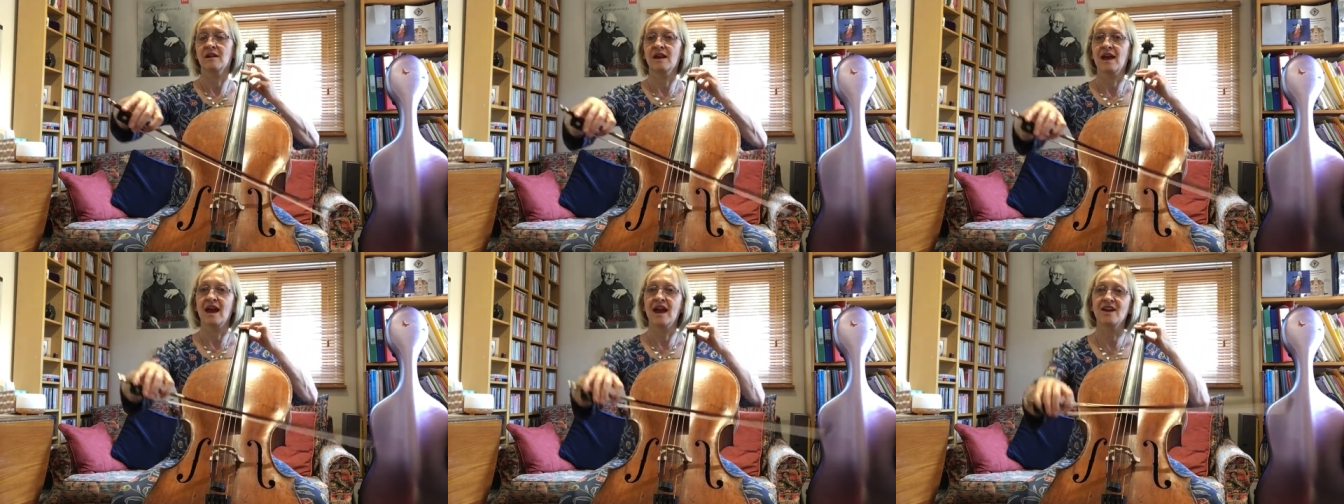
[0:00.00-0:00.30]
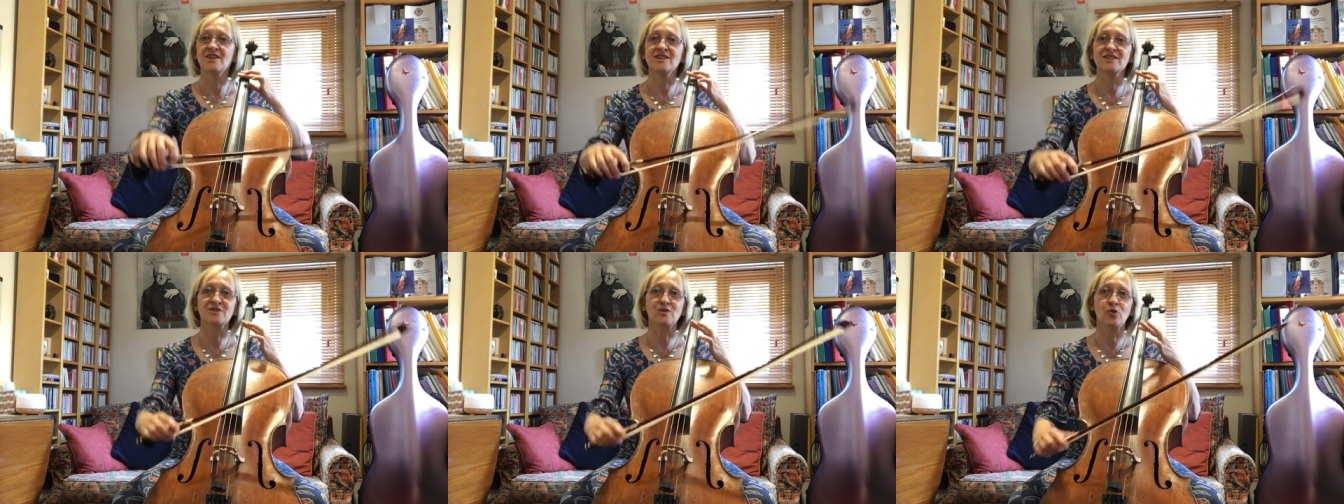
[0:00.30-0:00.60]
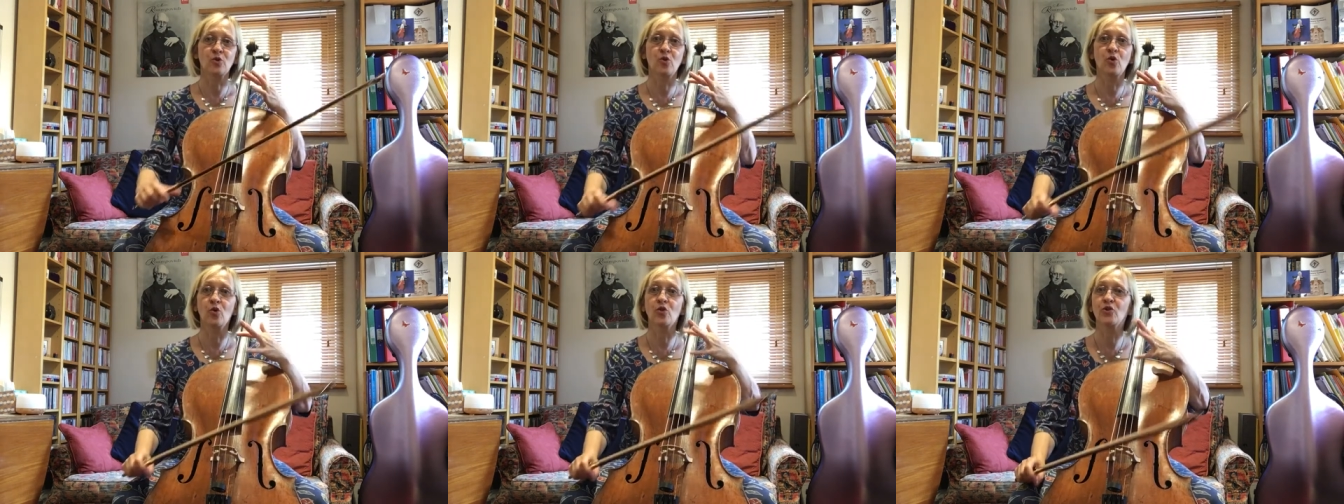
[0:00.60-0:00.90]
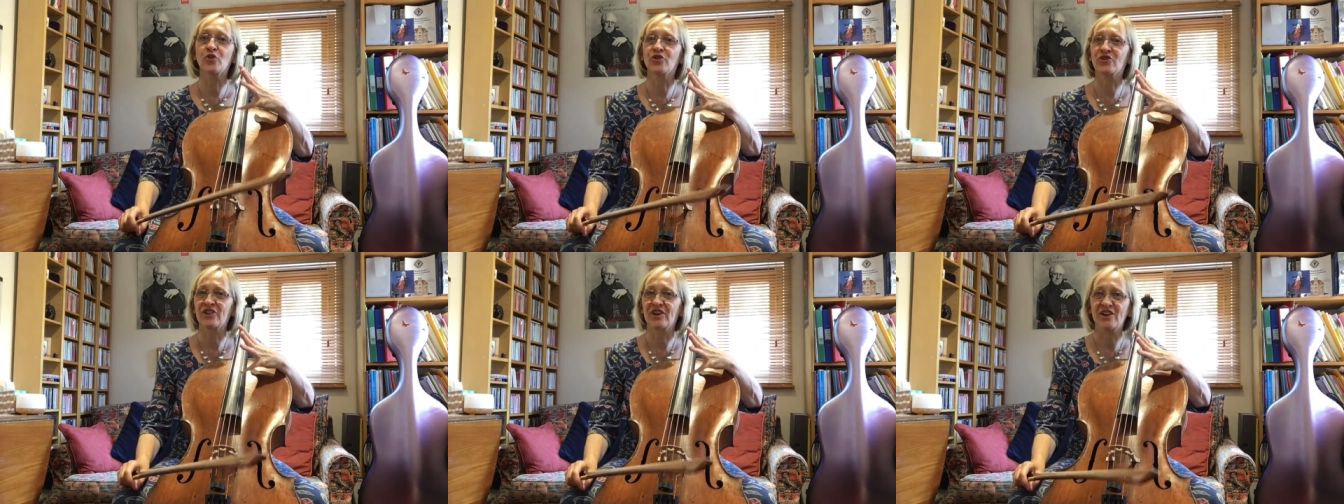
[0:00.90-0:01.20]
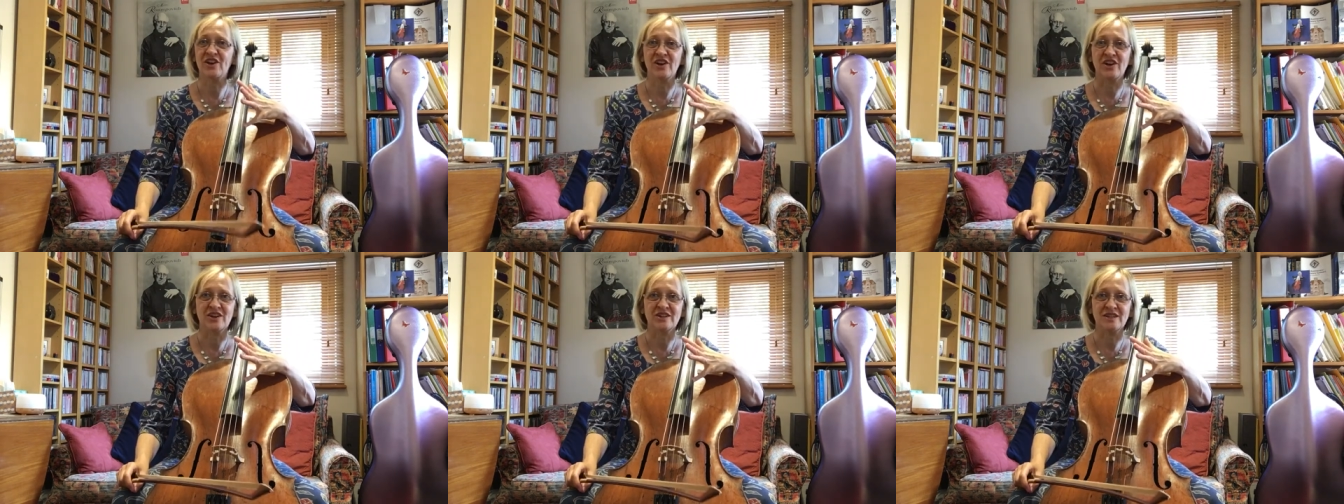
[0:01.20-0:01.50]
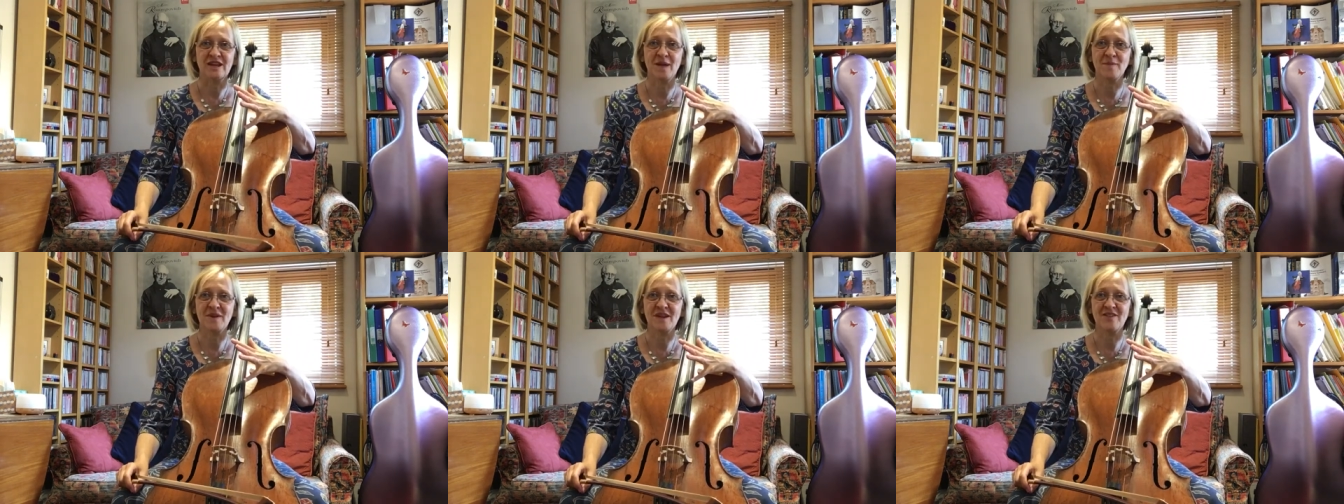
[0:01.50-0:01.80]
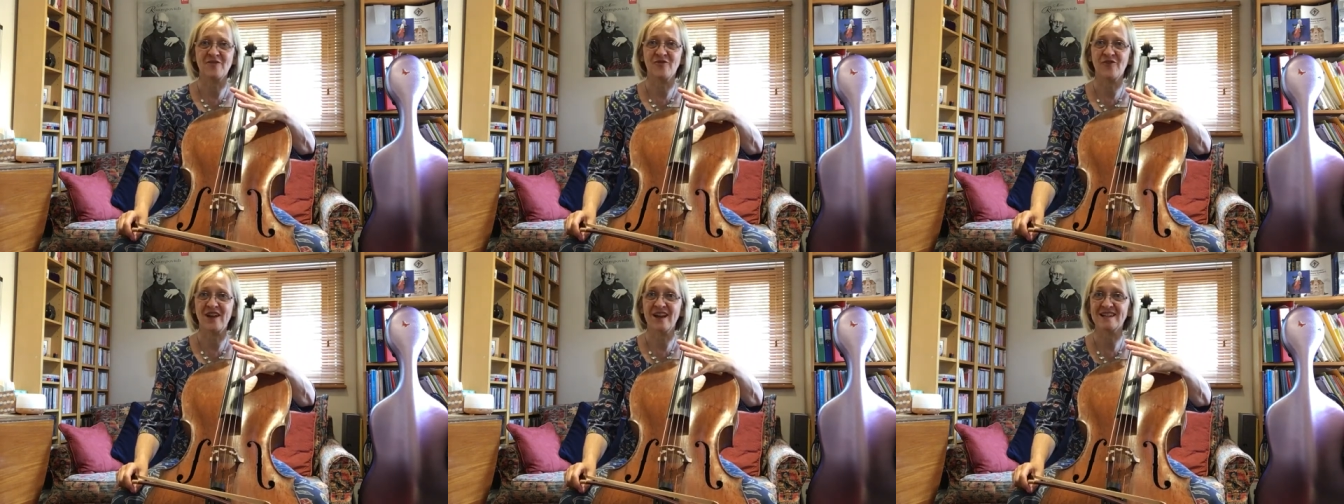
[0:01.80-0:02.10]
and it's all slurred. I mean,
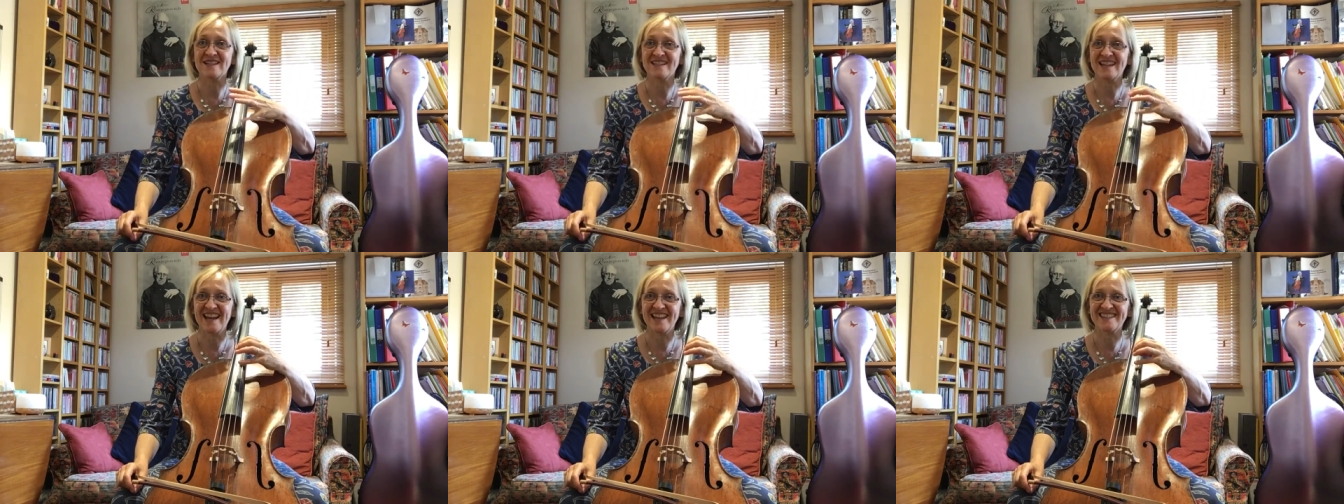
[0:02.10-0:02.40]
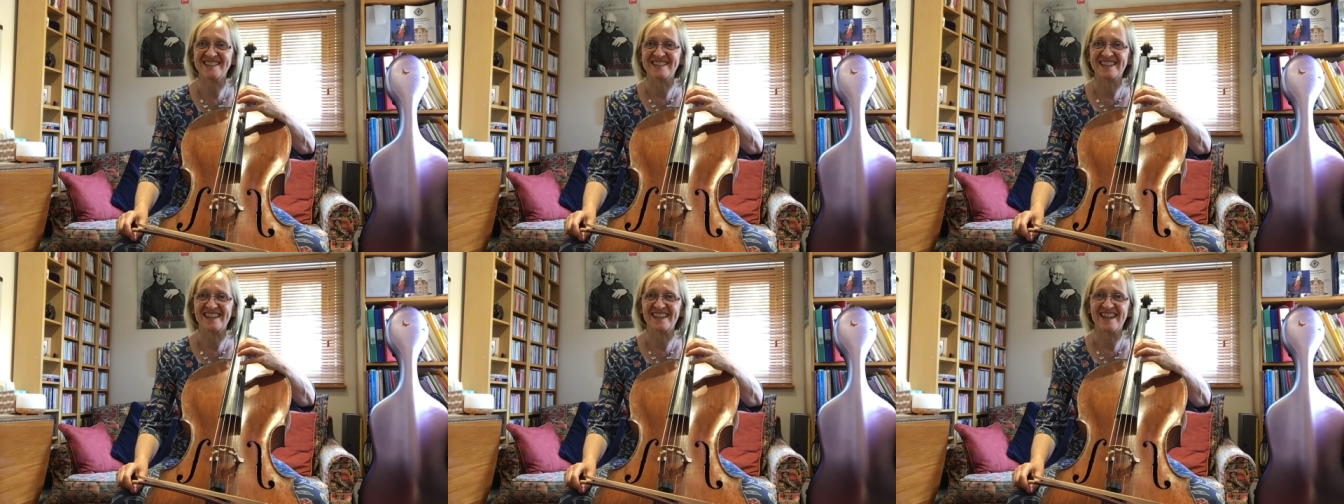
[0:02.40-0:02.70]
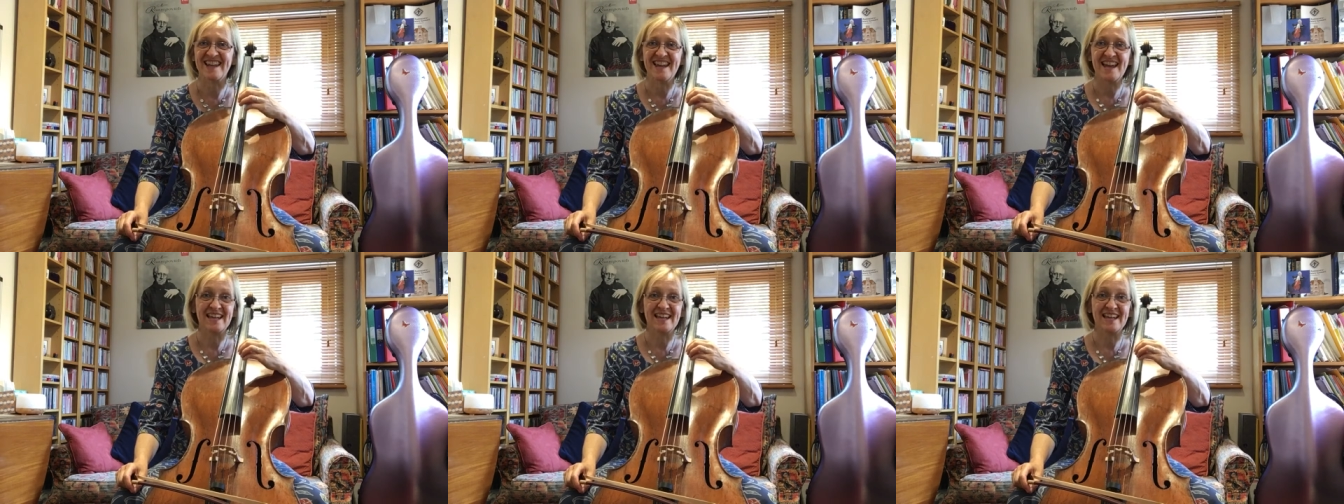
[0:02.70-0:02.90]
fantastic.